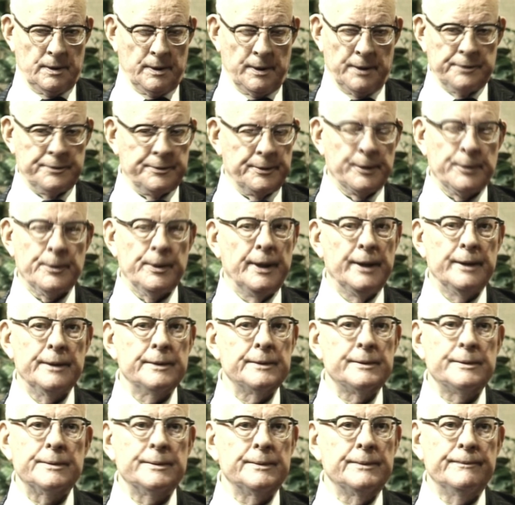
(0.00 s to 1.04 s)
This
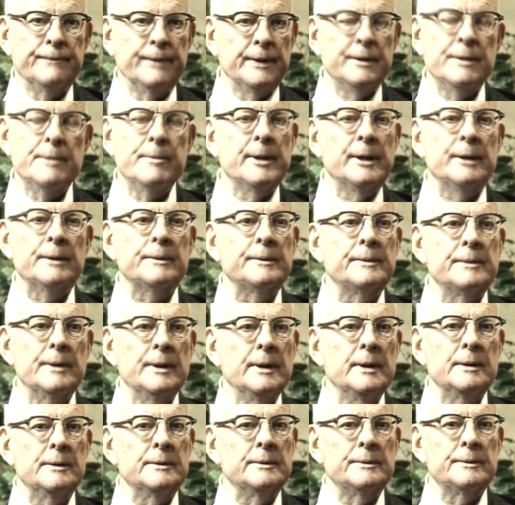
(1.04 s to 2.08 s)
requires fundamental
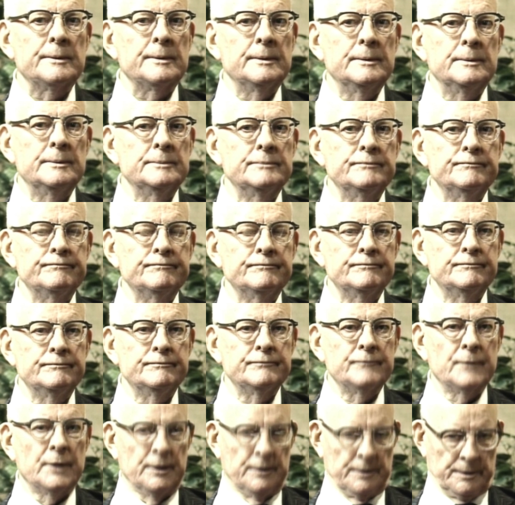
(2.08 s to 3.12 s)
change.
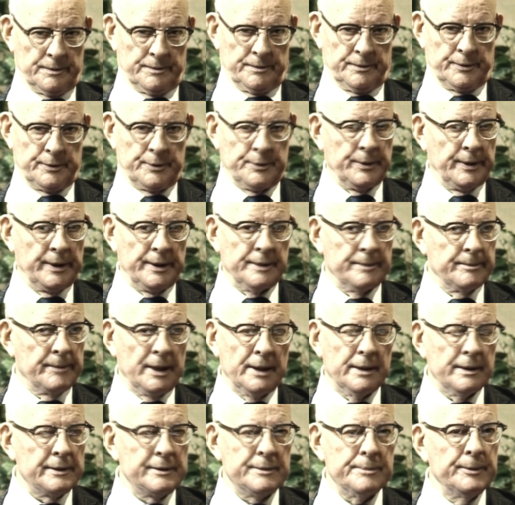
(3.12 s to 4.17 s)
It will require
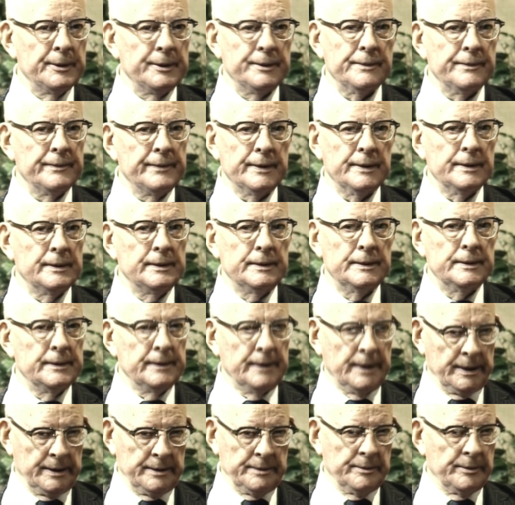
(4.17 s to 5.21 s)
abolishment of the
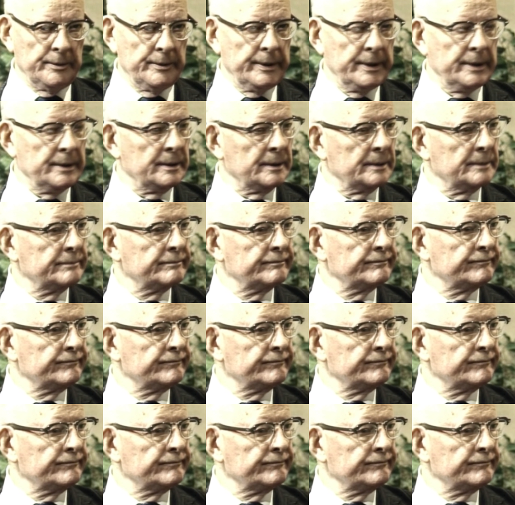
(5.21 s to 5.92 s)
annual rating